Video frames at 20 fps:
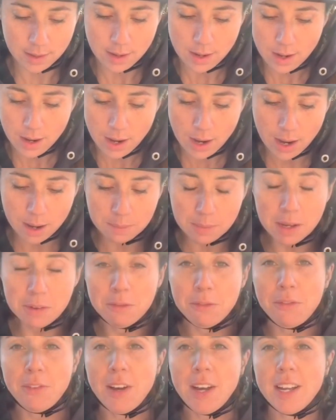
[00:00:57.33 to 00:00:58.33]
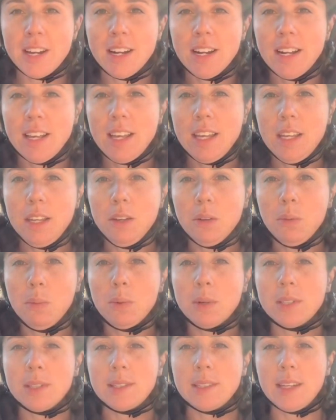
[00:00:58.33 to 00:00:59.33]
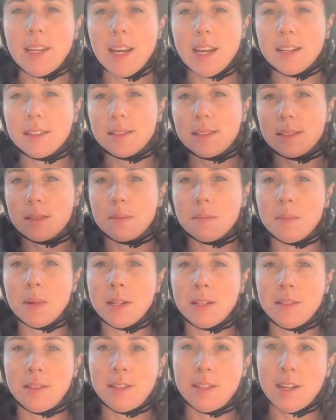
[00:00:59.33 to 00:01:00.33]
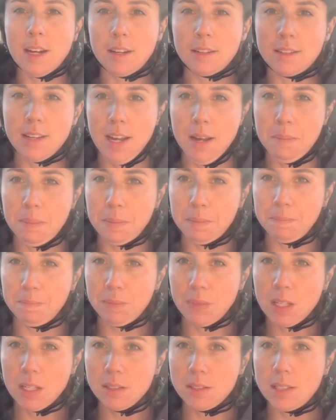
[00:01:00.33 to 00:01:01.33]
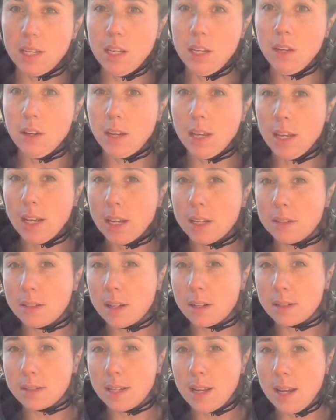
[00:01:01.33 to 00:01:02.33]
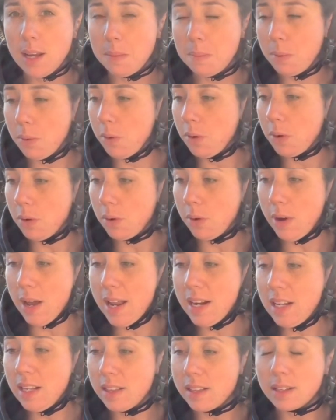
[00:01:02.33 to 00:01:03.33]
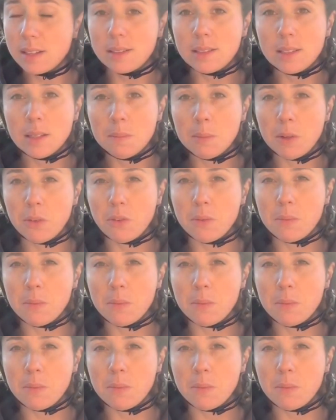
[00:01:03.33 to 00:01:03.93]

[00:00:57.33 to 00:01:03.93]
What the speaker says: And finally, you'll want to get some duct tape. So you can get duct tape or anything similar from a